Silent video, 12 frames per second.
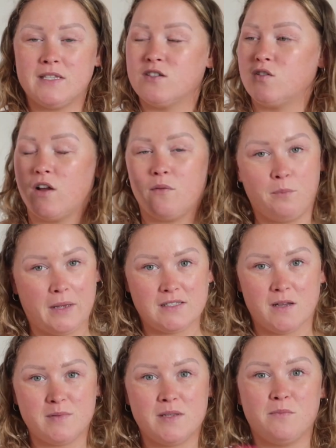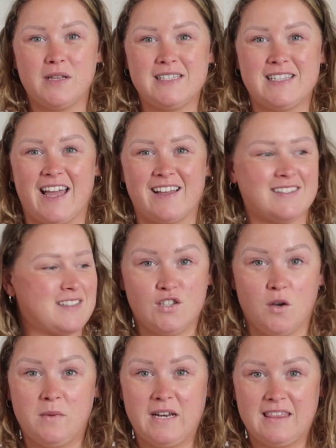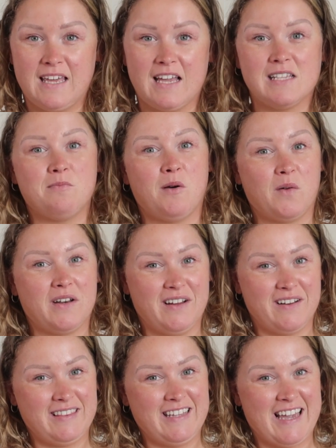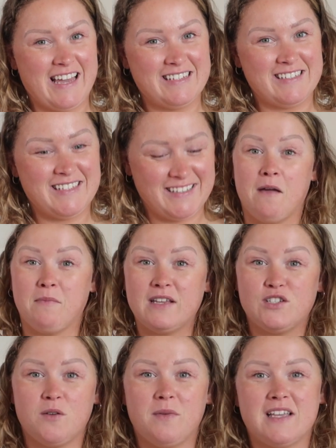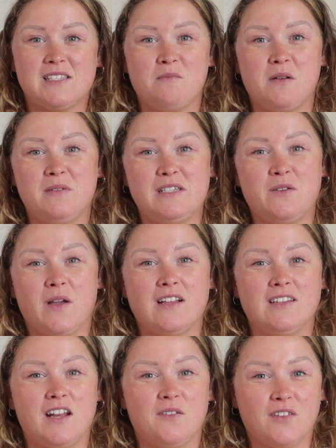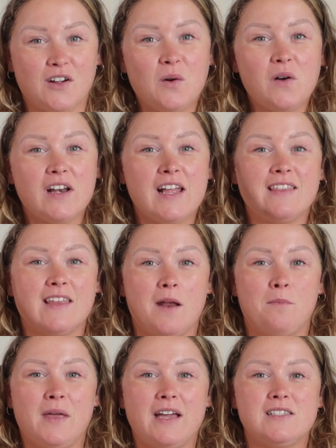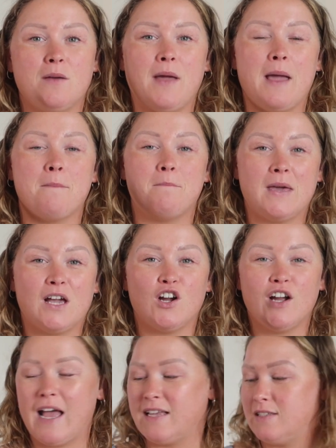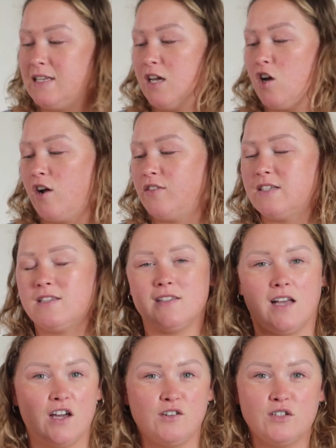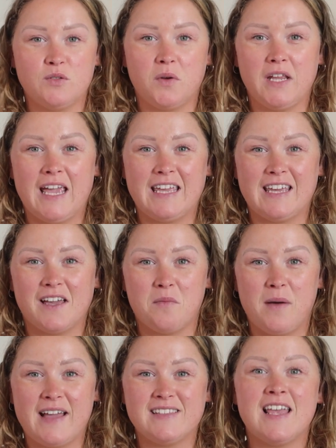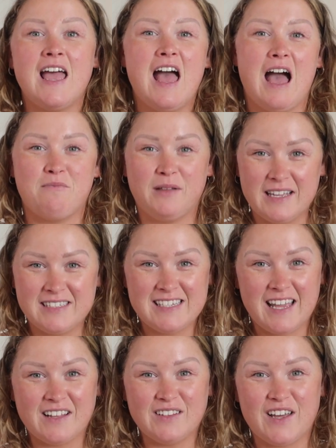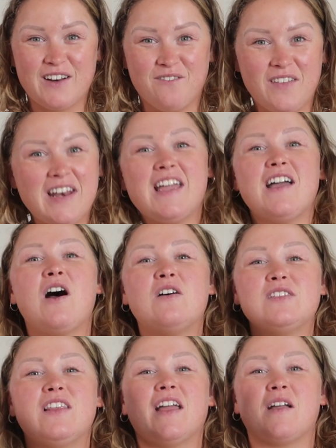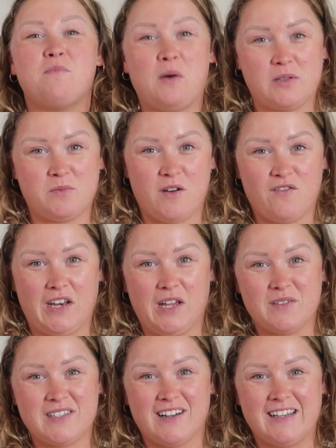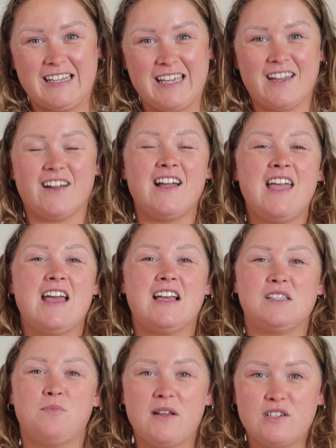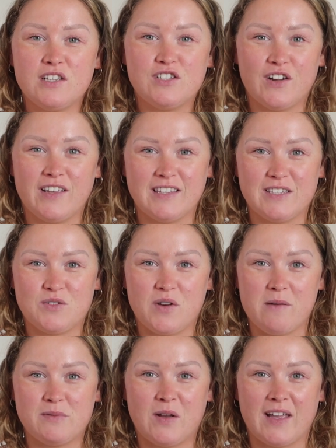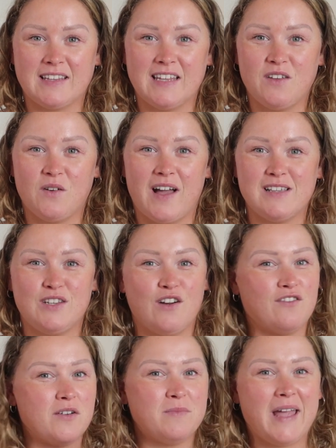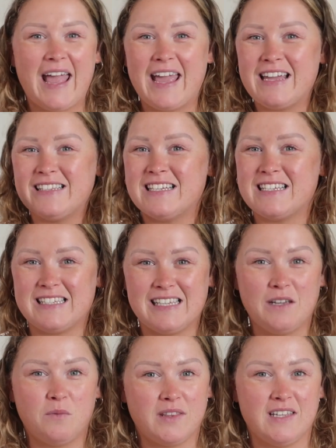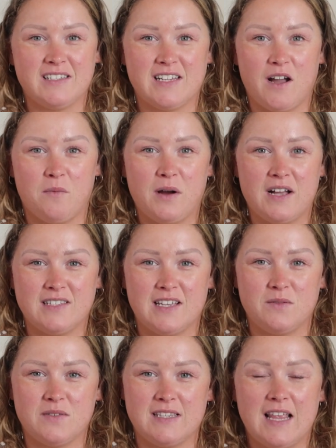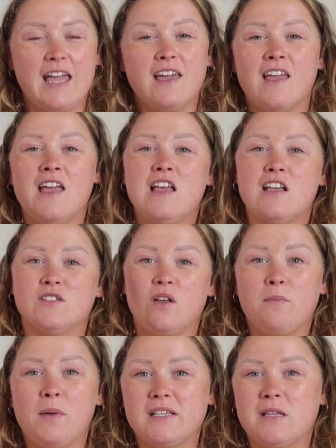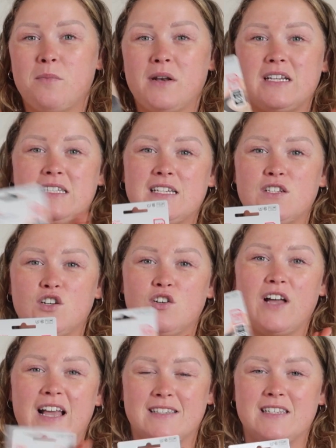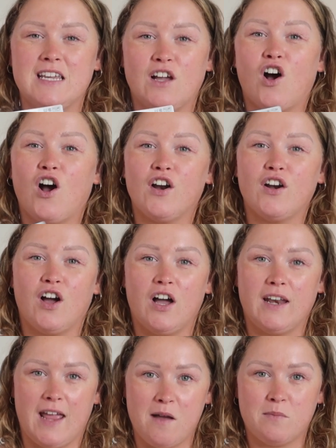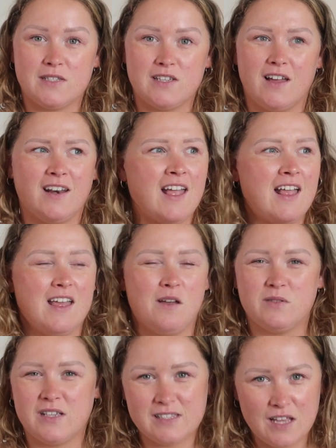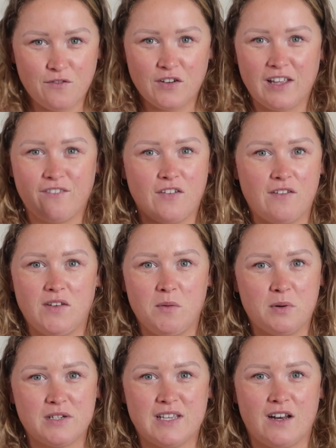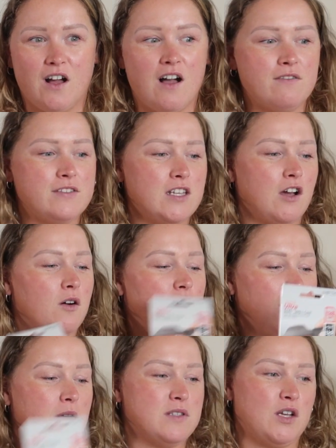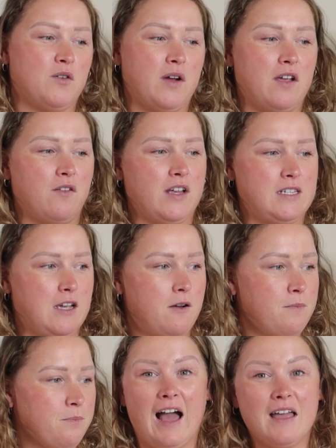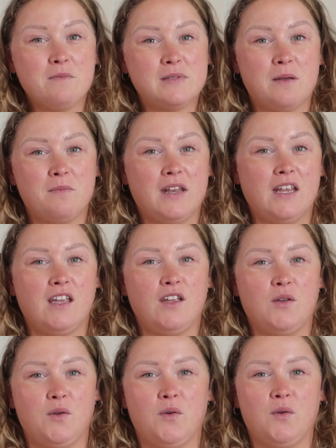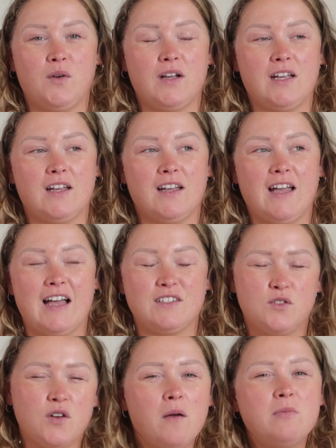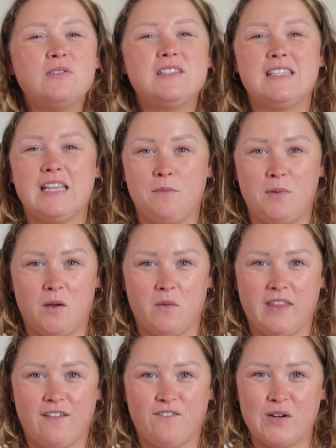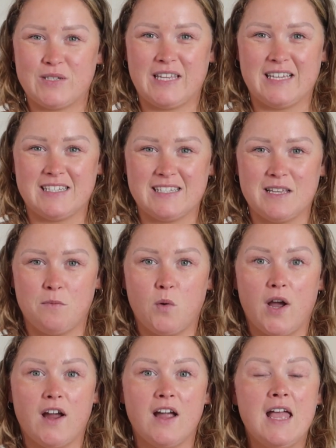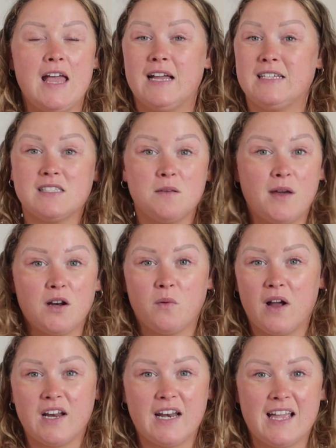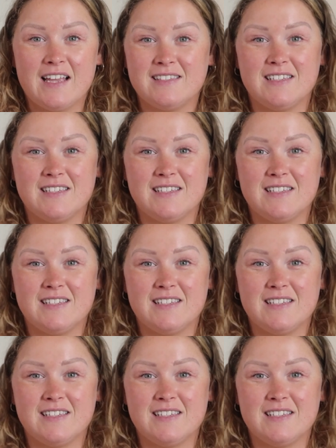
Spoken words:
So I picked up some BLISTEX. So many things, but we're nearing the end. I made sure, because I'm gonna be doing a lot of recording, that I picked up a bigger SD card. This is 128 gigabytes. I plan to take a lot of videos so that I could post more videos on here, especially during this trip, so I can let you guys know from A to Z what the entire process was like. So I picked up an additional SD card on Amazon. It was on sale for like 50% off, so it was a great, great deal. I am somebody who has trouble sleeping when they first get to somewhere. It doesn't matter where it is.